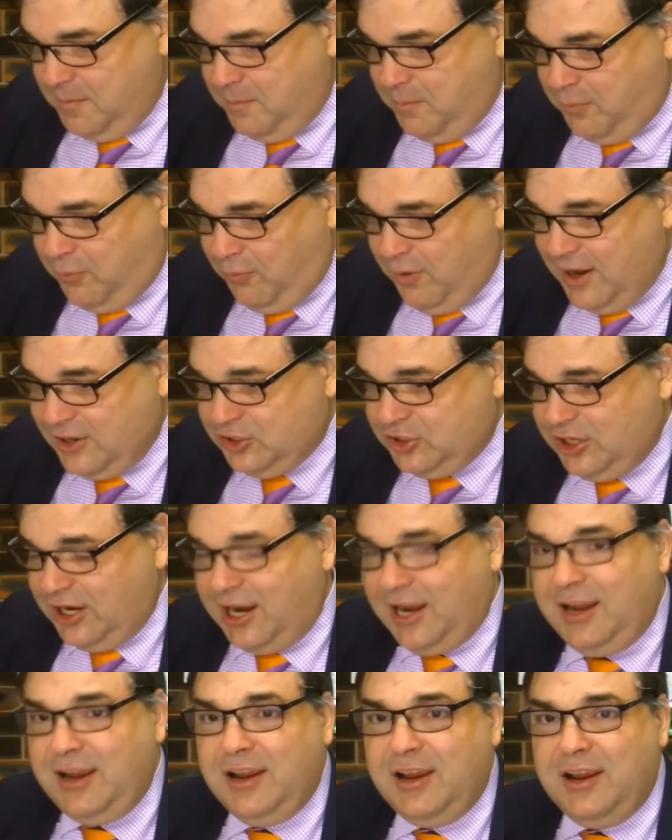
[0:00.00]

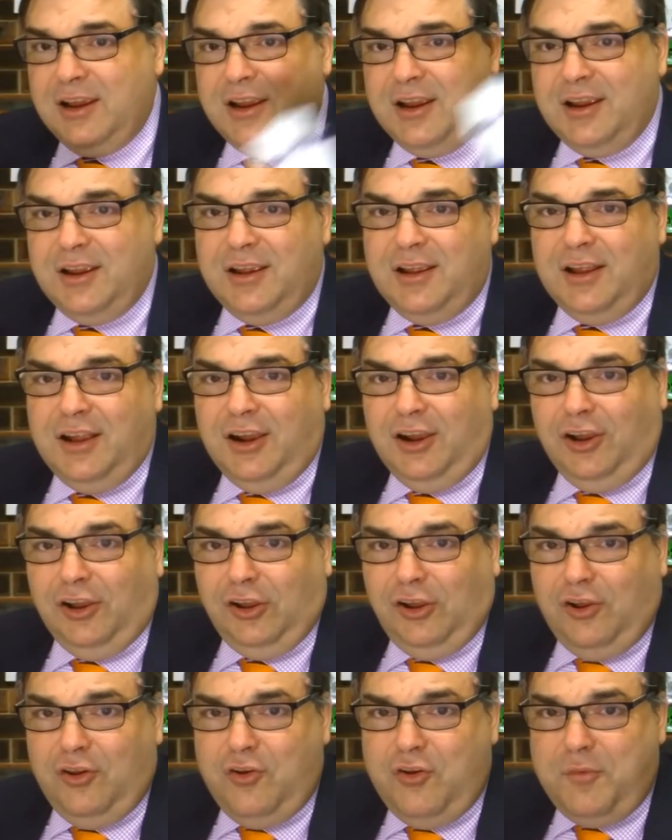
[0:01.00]
pressure.
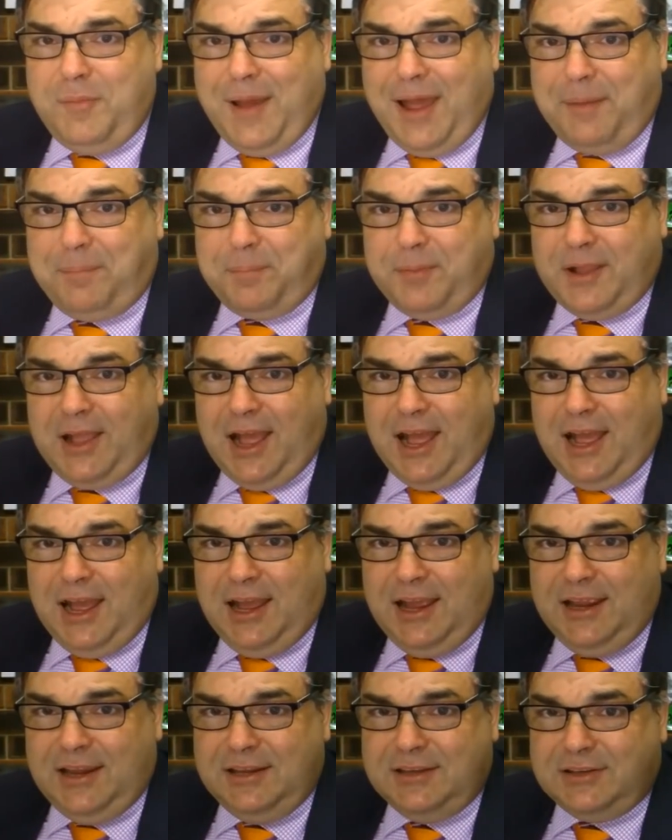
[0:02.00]
Lube up,
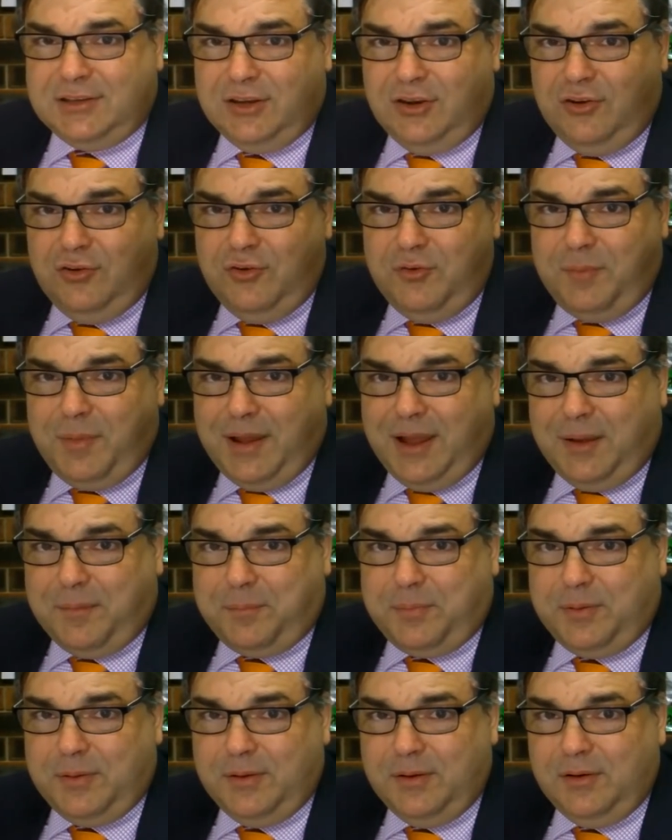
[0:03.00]
guys. Lube
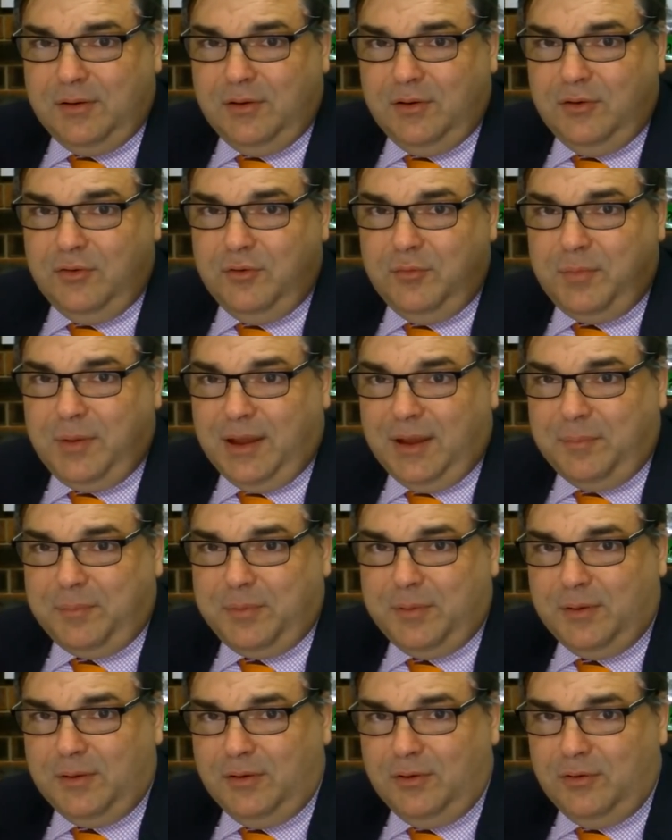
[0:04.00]
up. Lube
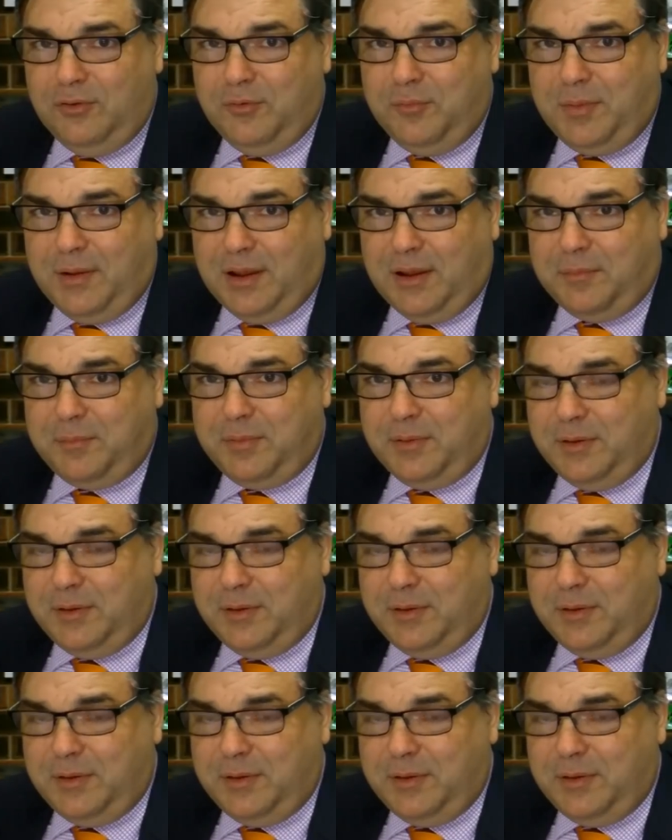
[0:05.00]
up. Lube up.